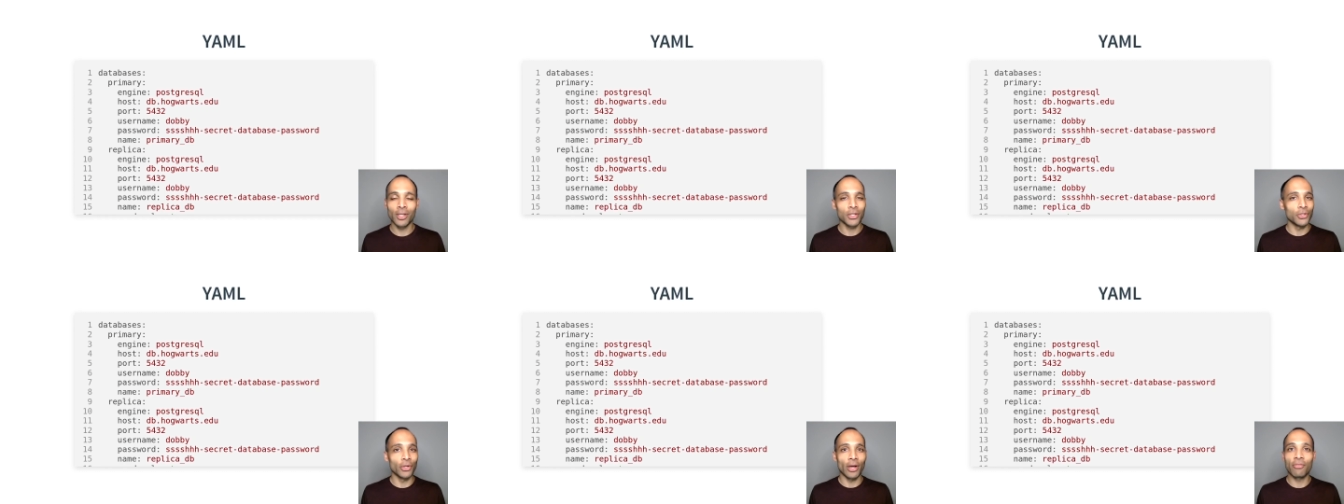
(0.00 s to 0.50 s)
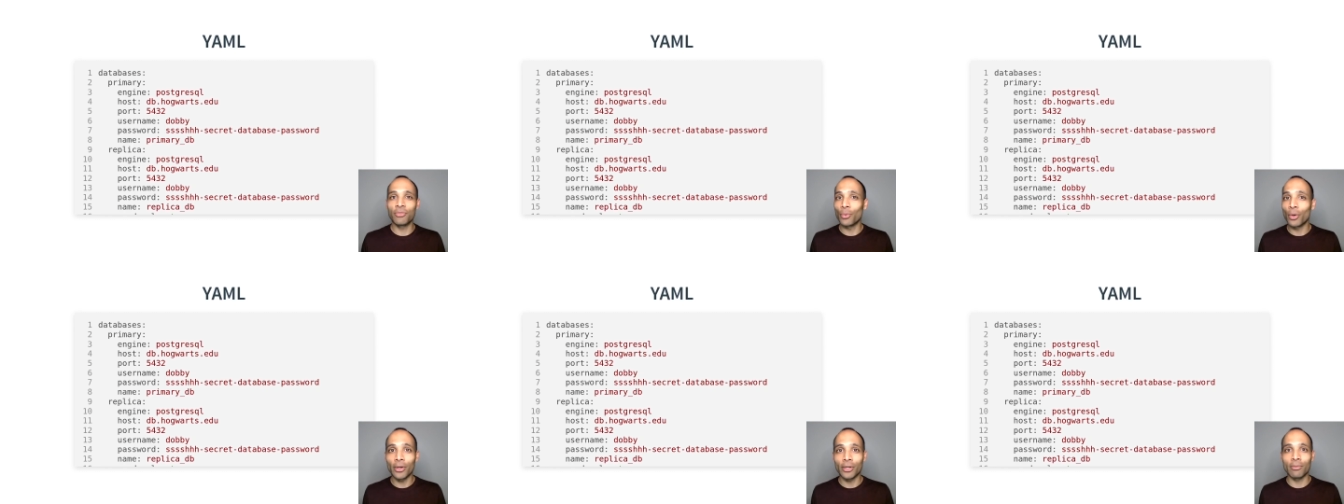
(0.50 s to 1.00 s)
You don't have to
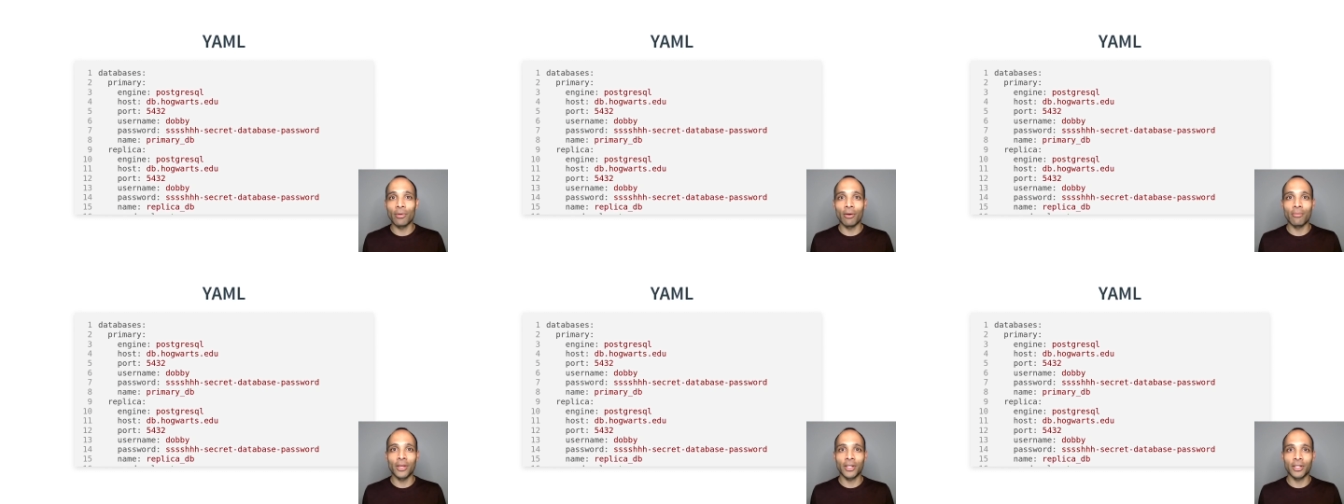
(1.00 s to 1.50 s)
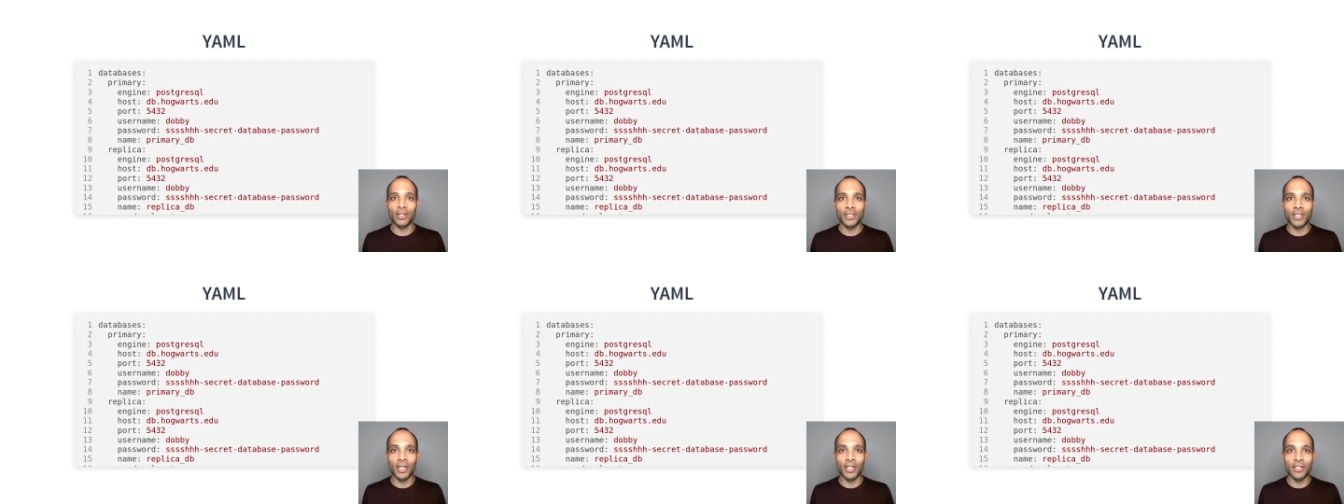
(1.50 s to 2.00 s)
worry about making a
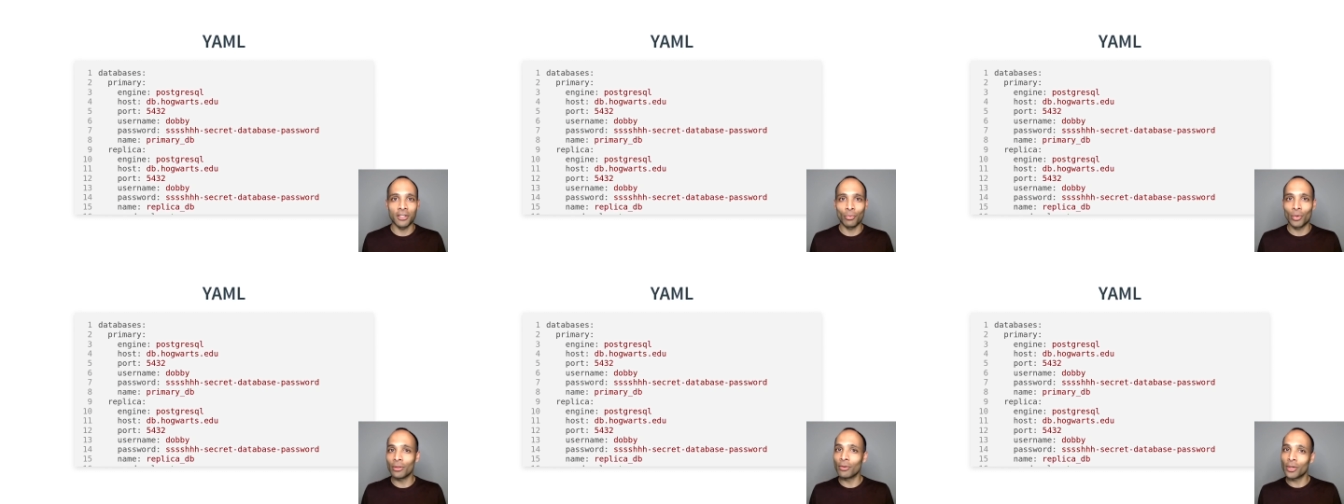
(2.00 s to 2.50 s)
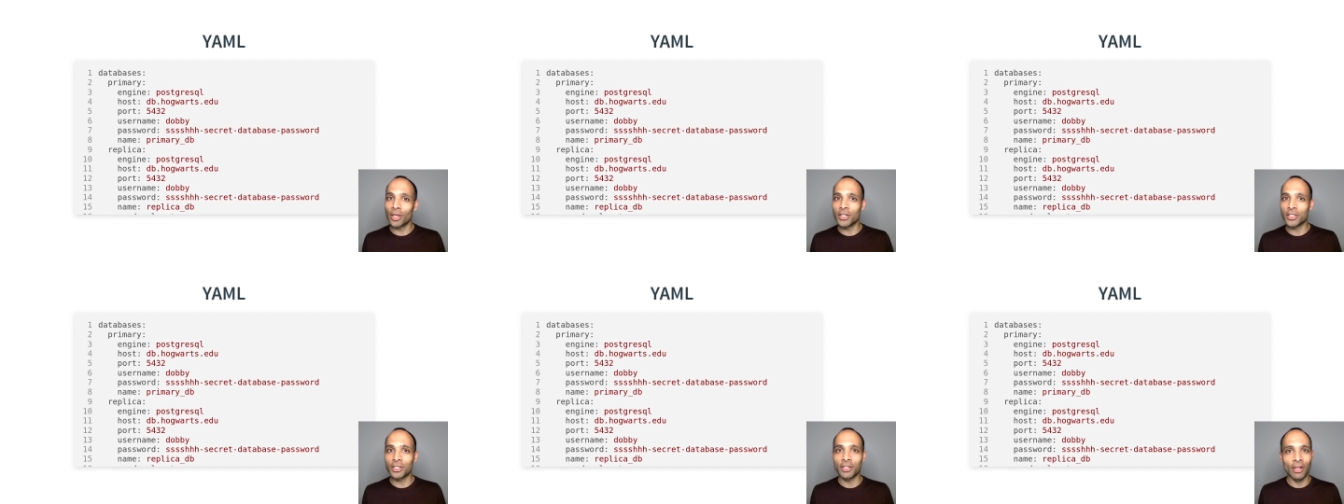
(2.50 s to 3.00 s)
change in one
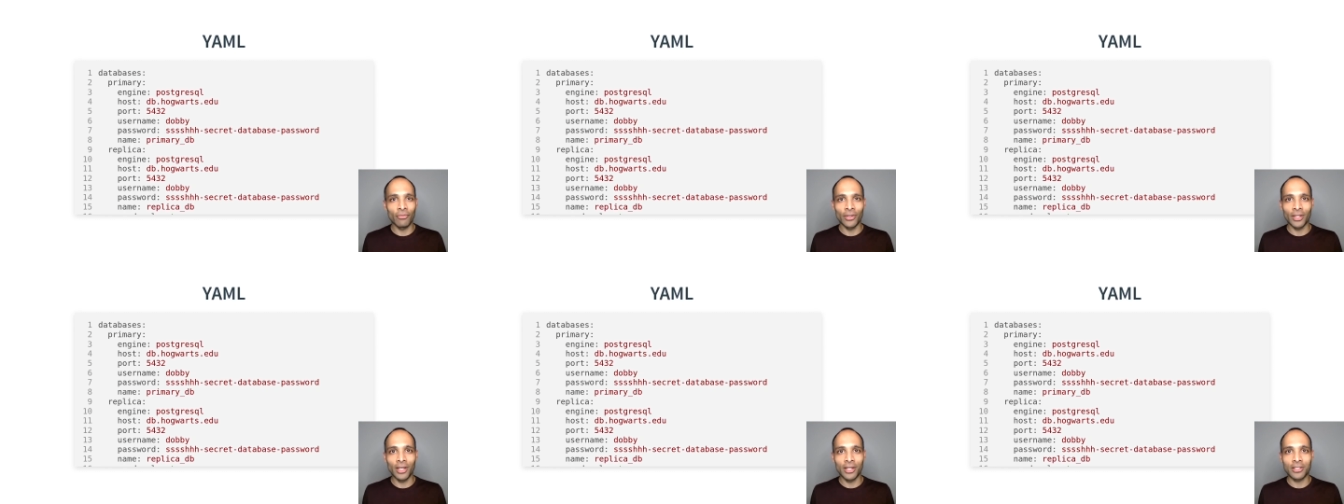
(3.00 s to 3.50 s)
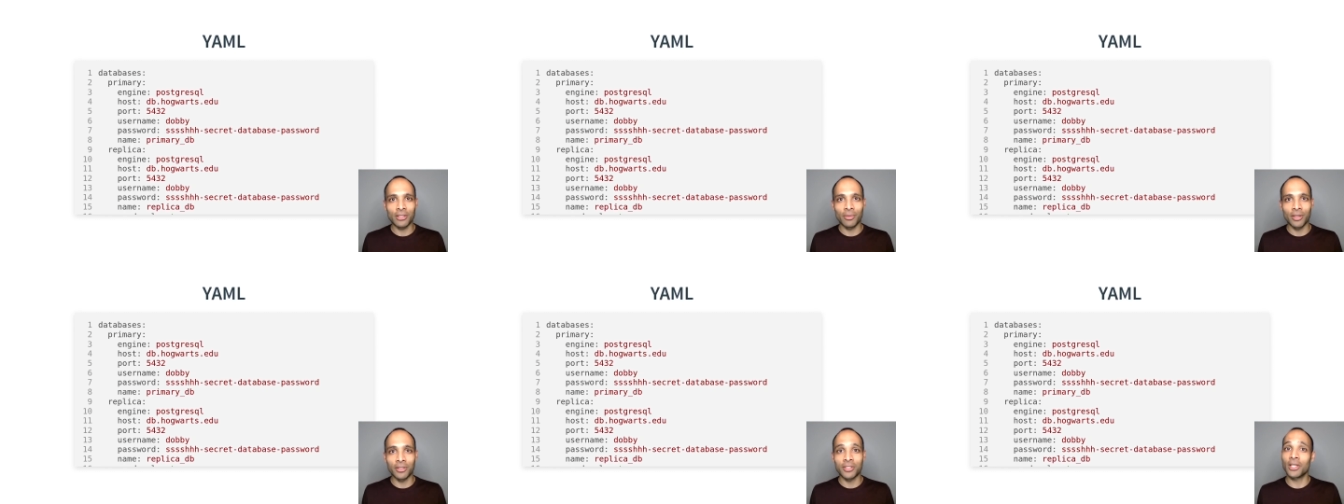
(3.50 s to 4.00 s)
location and forgetting to
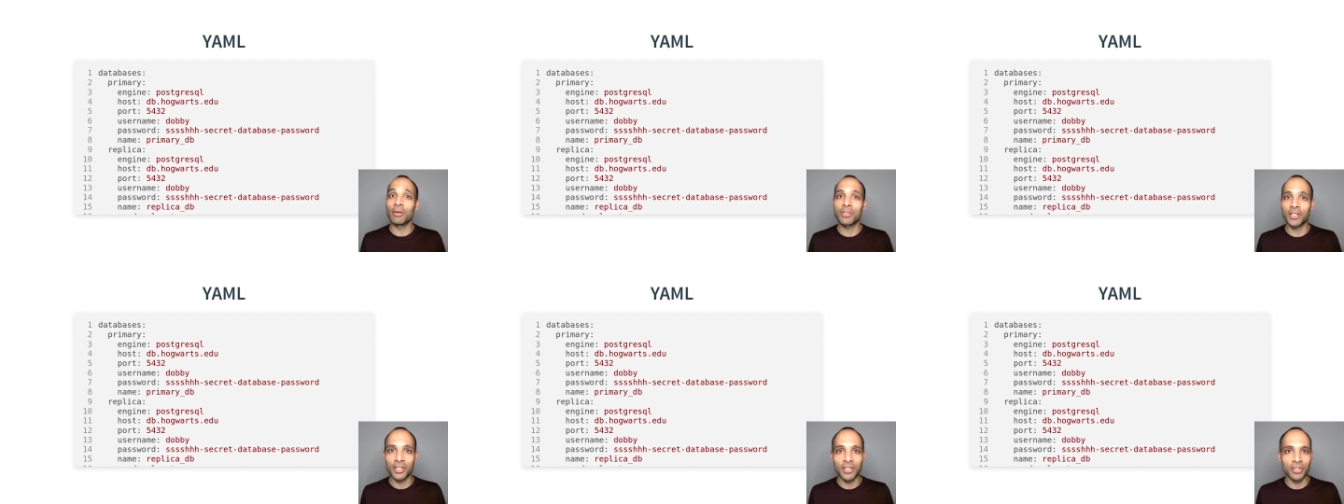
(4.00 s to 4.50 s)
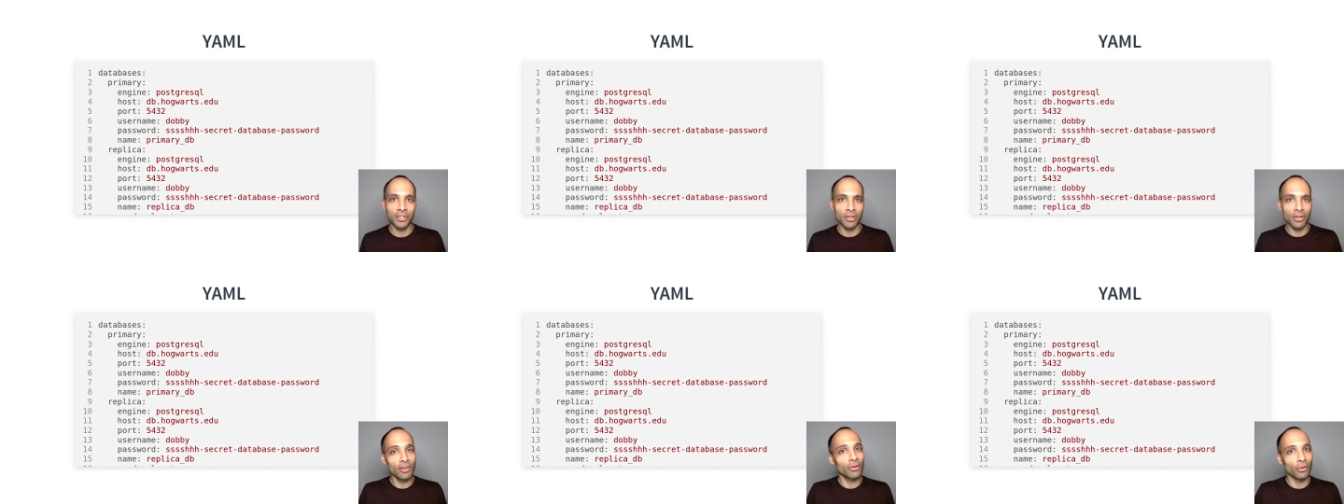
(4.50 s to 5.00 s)
make the same change in
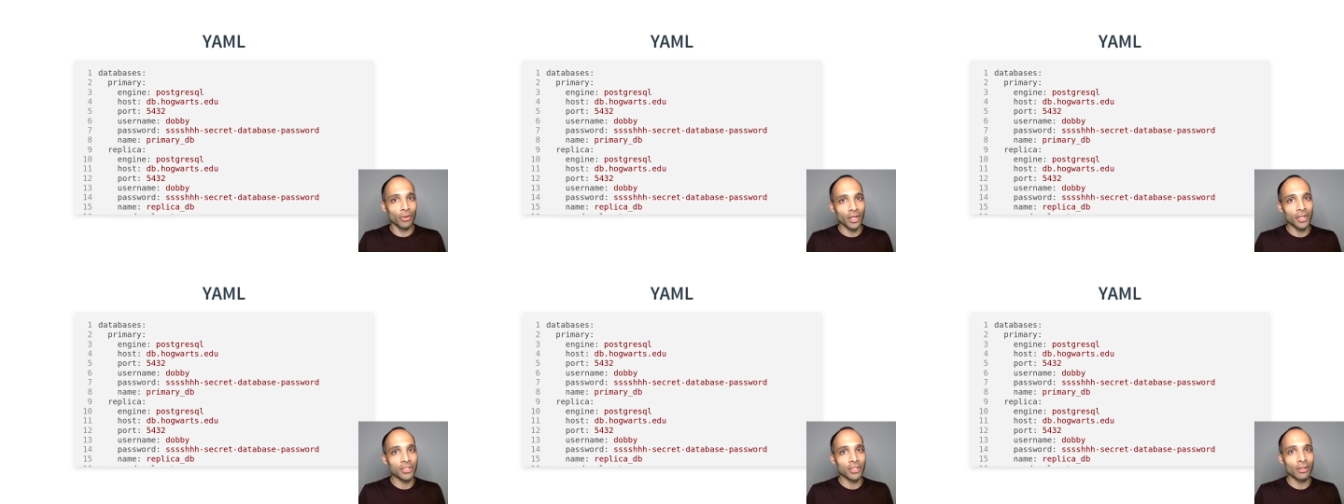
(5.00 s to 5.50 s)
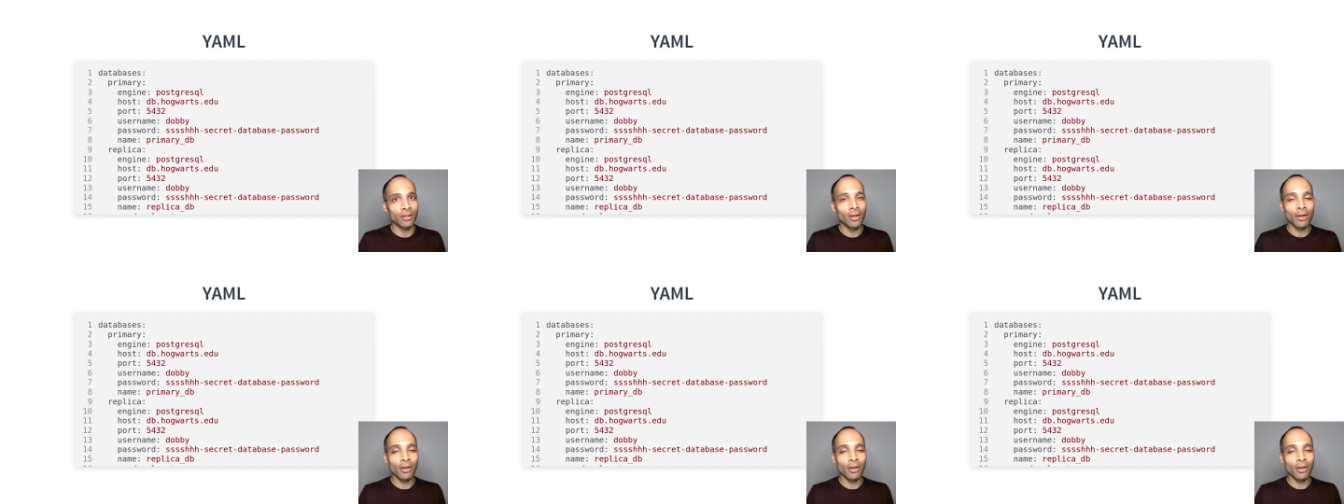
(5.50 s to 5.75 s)
another location.